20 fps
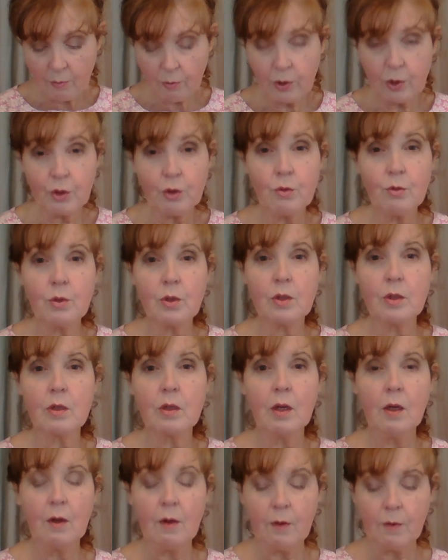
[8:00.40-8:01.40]
reduce
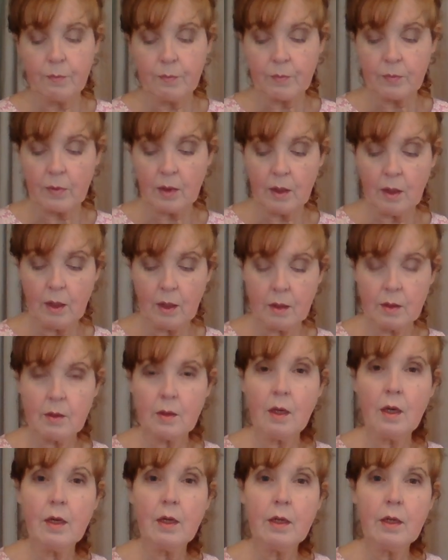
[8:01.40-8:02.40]

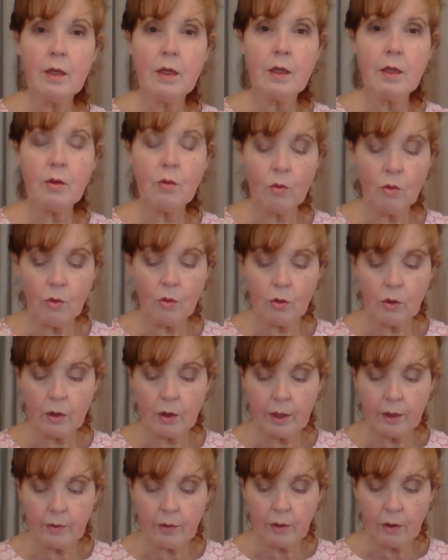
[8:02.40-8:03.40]
anxiety or,
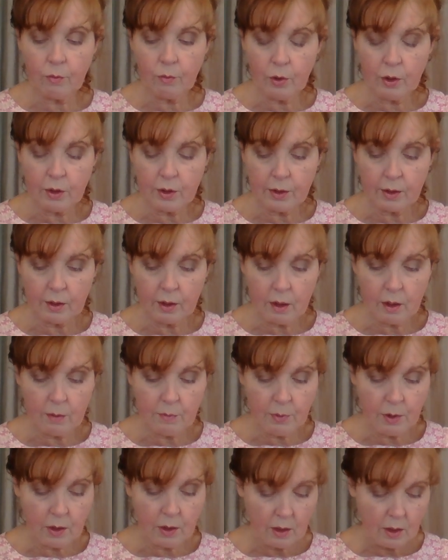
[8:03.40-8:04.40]
and there were
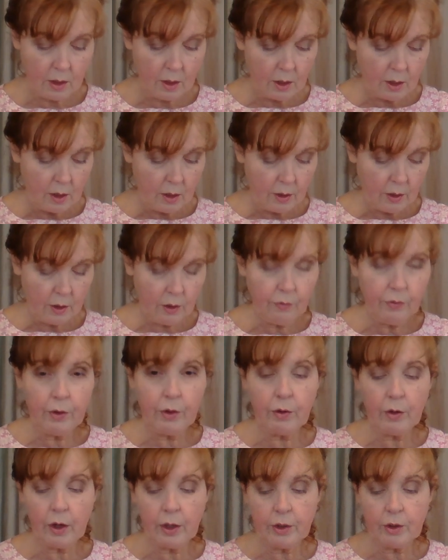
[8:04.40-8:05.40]
some in
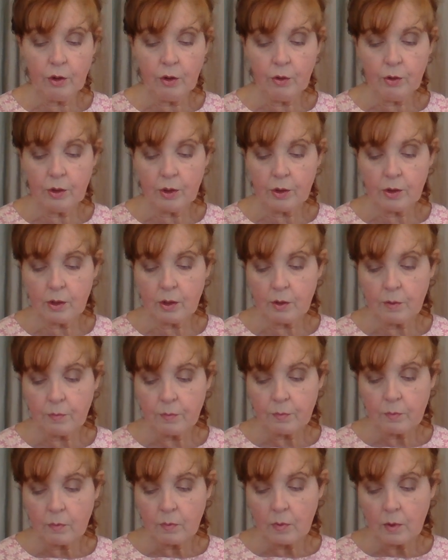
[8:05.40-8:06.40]
there I noticed
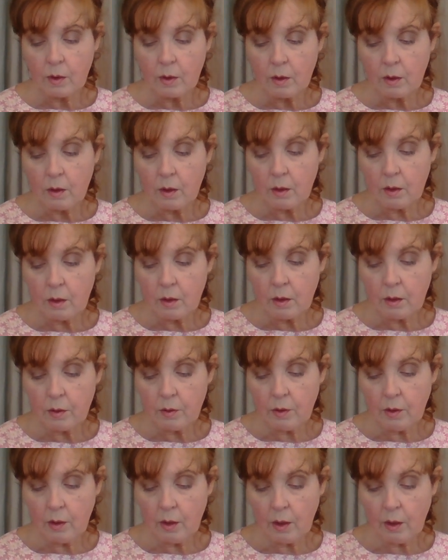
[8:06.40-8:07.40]

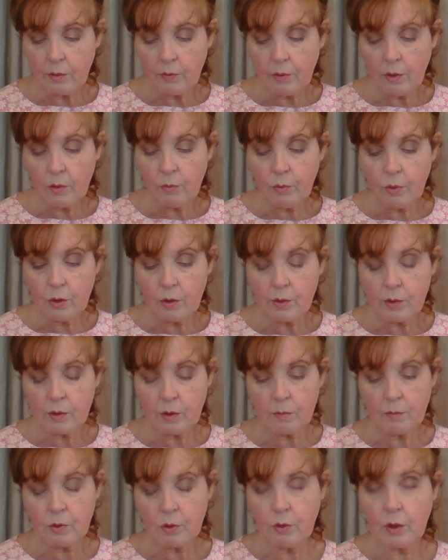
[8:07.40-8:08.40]
that there were
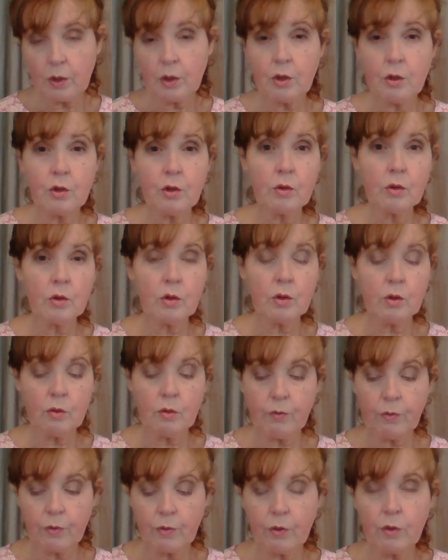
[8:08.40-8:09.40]
some stretches you could
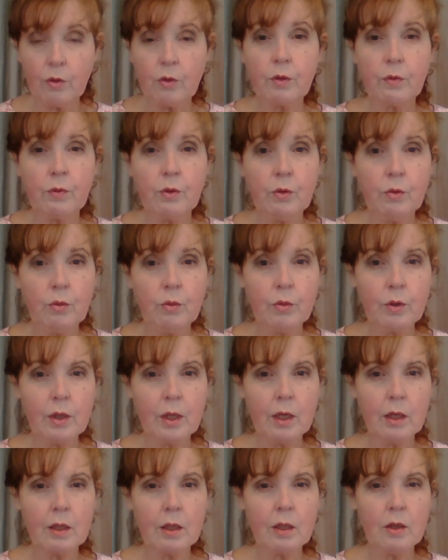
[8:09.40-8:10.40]
do for those of you who
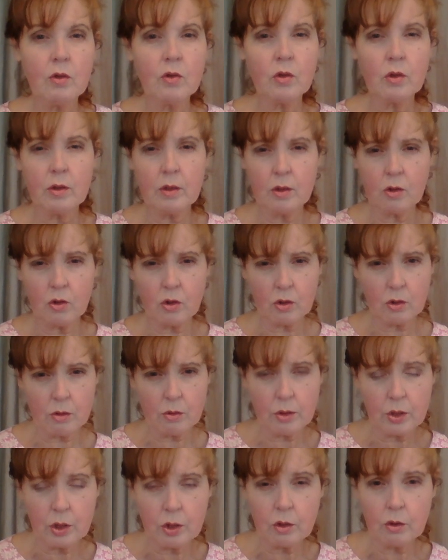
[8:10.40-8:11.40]
get easily
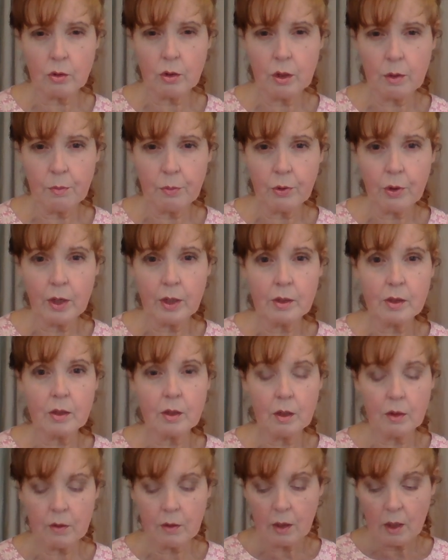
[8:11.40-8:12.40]
discouraged or depressed.
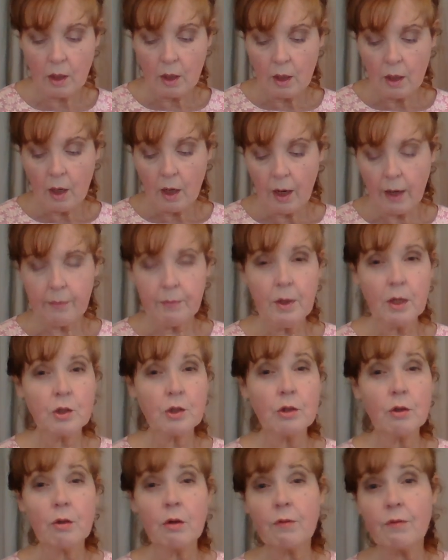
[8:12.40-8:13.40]
And I'm not
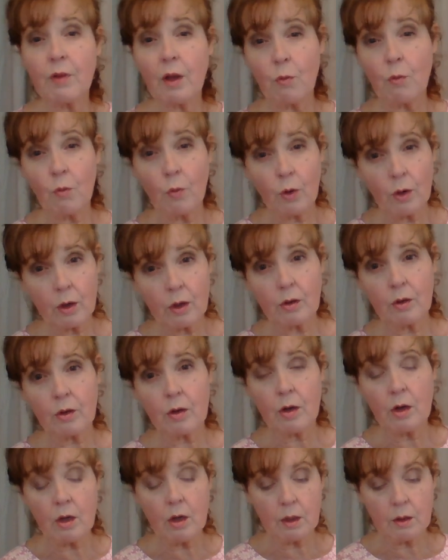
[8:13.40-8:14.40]
sure if they work or
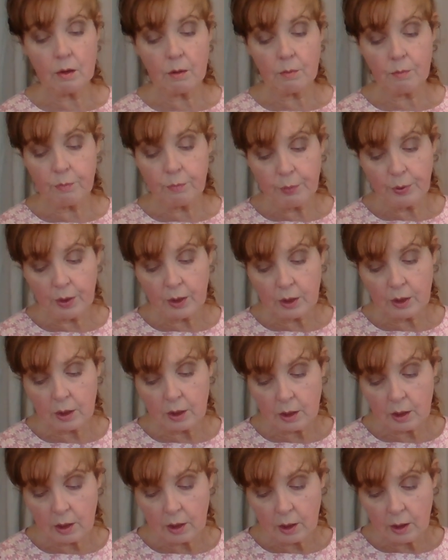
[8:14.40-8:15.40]
not, but
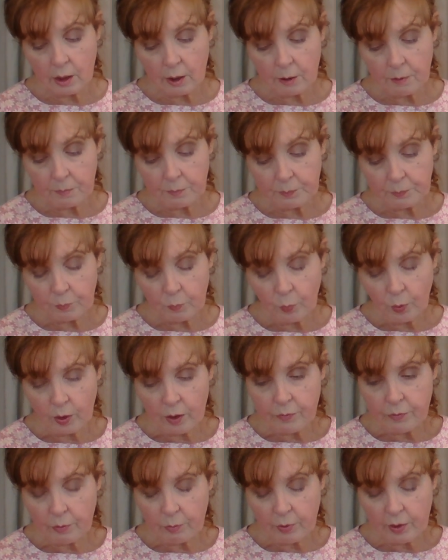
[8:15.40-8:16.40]
um, one
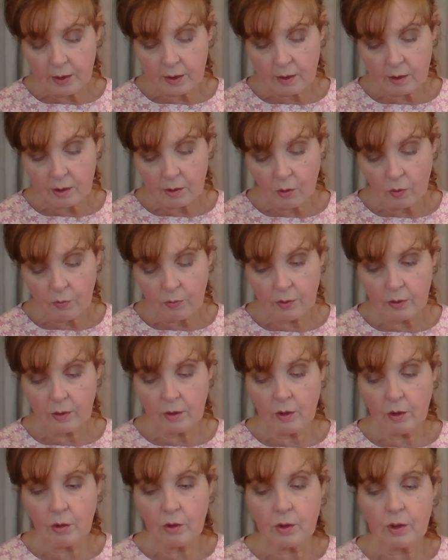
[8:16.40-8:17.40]
of the reasons over the
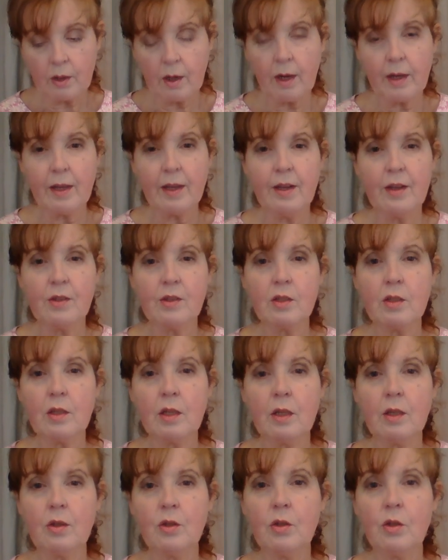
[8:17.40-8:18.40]
years that I
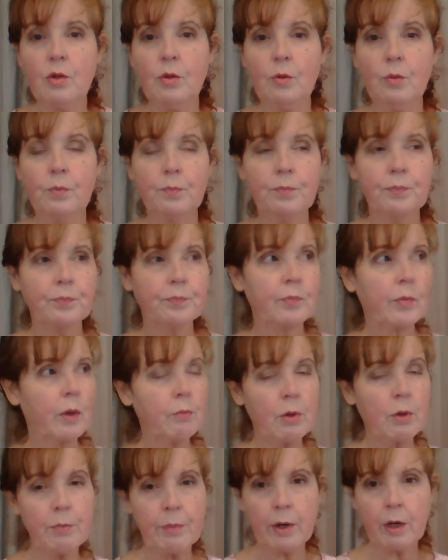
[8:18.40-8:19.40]
hesitated to
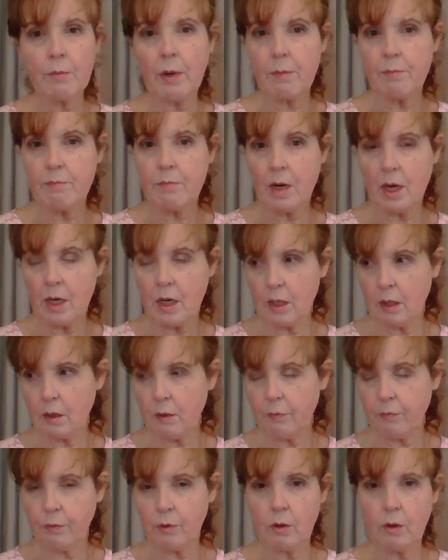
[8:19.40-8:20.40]
prepare my
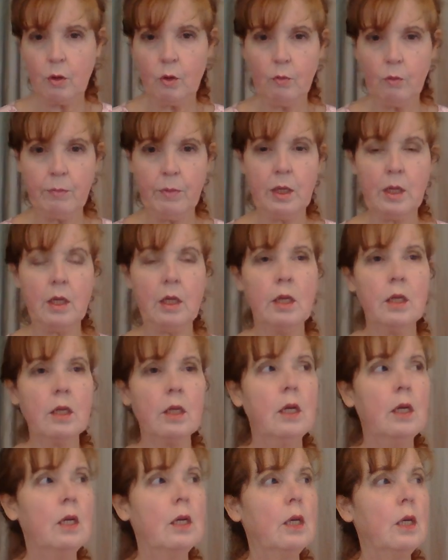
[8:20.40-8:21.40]
mind for homemaking,
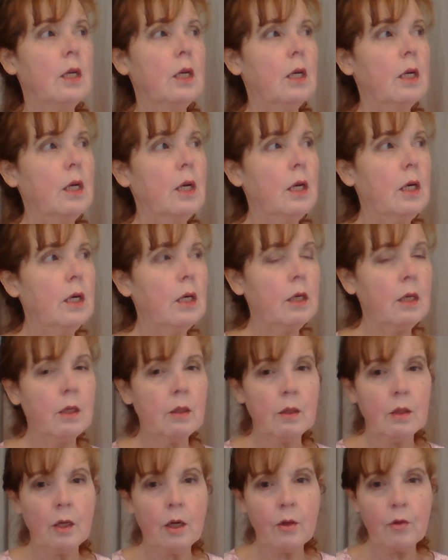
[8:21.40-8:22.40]
uh,
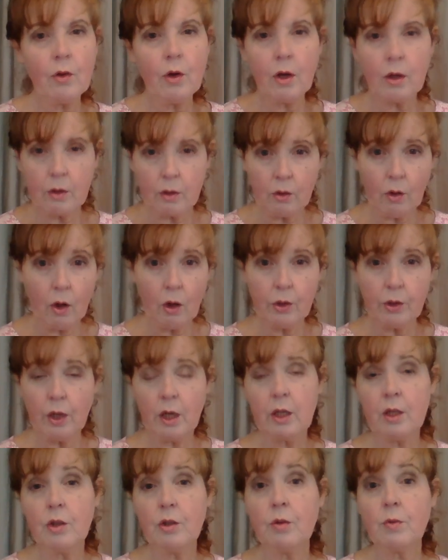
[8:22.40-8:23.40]
I thought all you
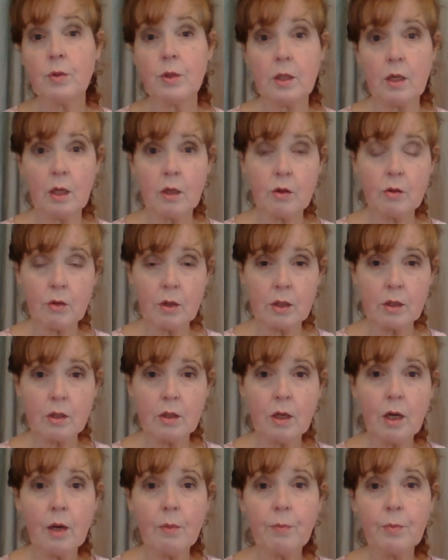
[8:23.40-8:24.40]
had to do was get
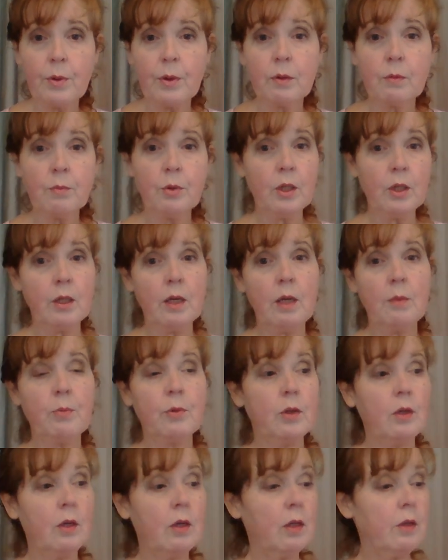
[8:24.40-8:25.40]
dressed up and put an
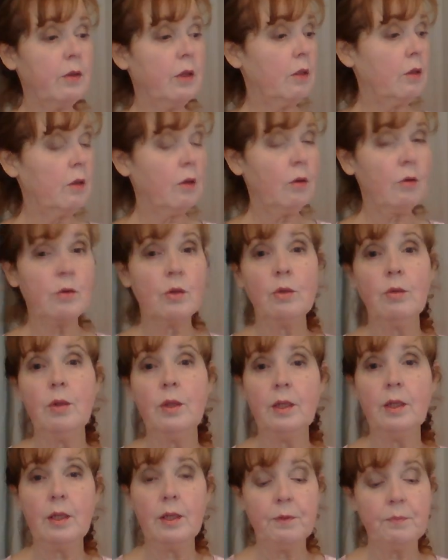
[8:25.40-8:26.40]
apron on and then go to
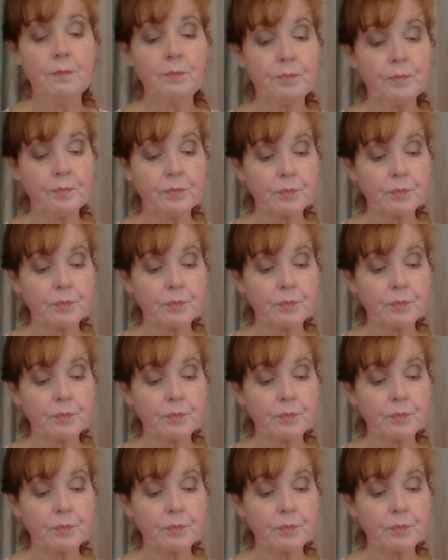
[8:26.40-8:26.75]
it. And